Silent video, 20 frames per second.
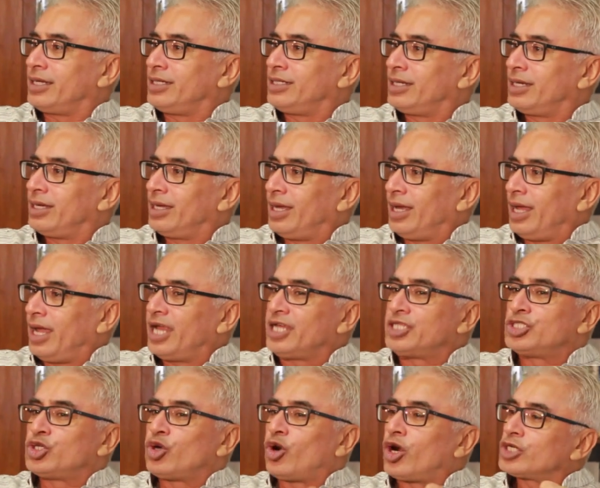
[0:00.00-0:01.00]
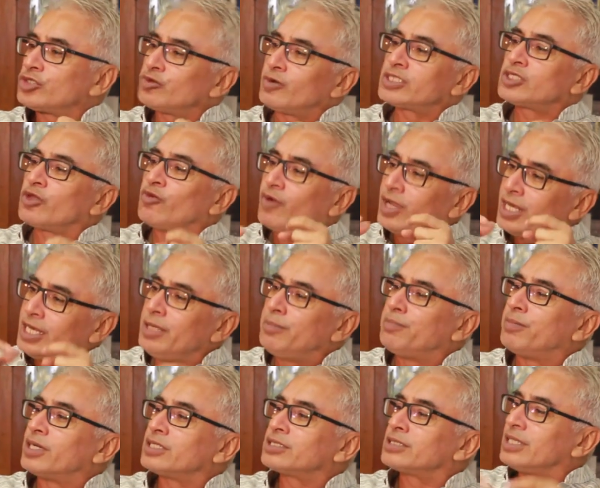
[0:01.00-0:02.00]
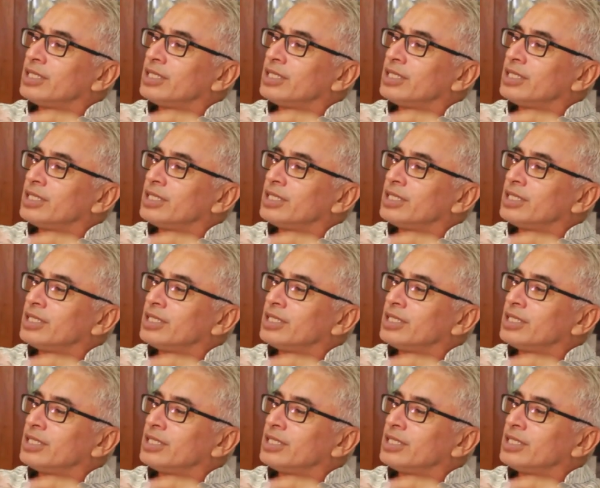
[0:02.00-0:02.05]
right and George was the only